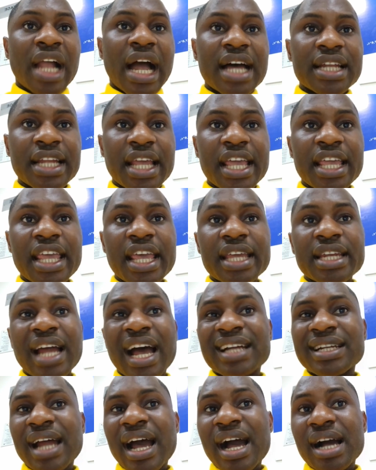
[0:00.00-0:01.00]
And again,
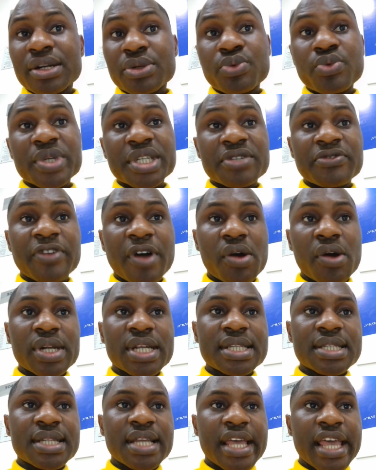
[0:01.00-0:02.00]
an act which
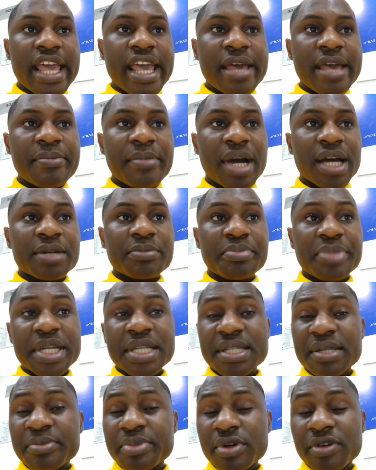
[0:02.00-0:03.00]
violates the aim and
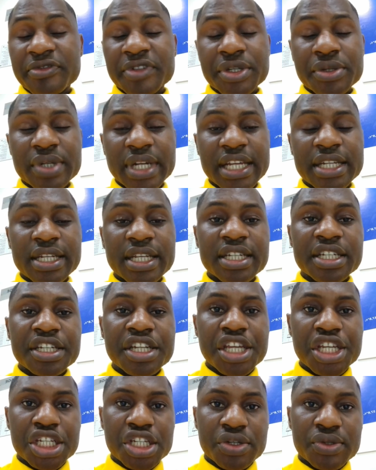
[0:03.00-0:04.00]
principle of the United
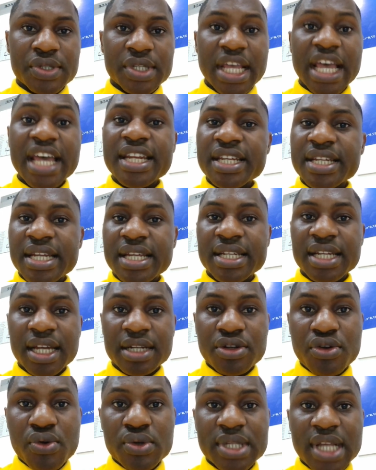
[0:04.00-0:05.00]
Nations. Anything
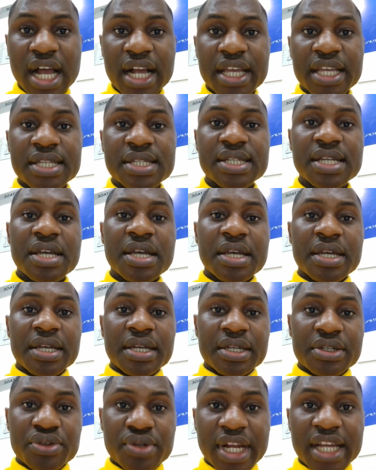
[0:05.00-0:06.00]
that goes against
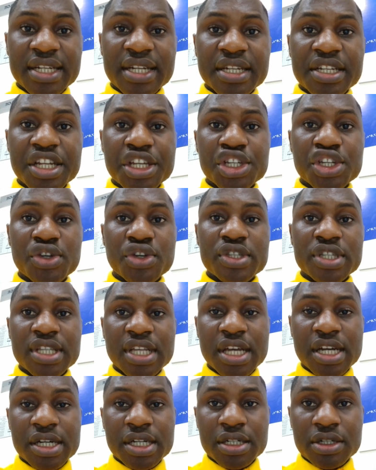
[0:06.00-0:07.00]
United Nations
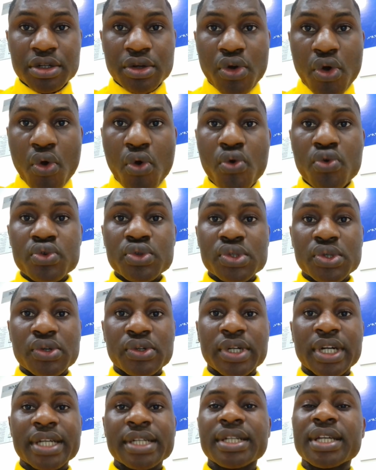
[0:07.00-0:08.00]
uh, goals,
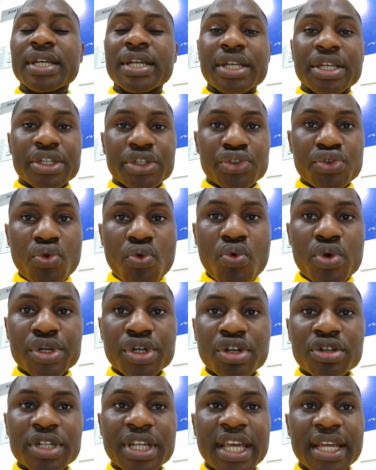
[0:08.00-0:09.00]
all right, you
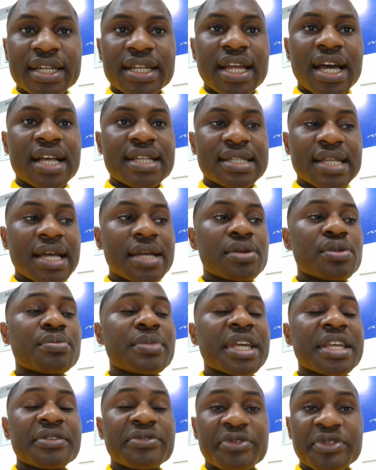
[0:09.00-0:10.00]
will not get
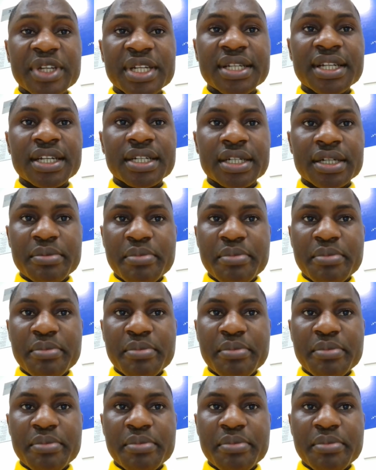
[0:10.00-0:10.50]
asylum in Finland.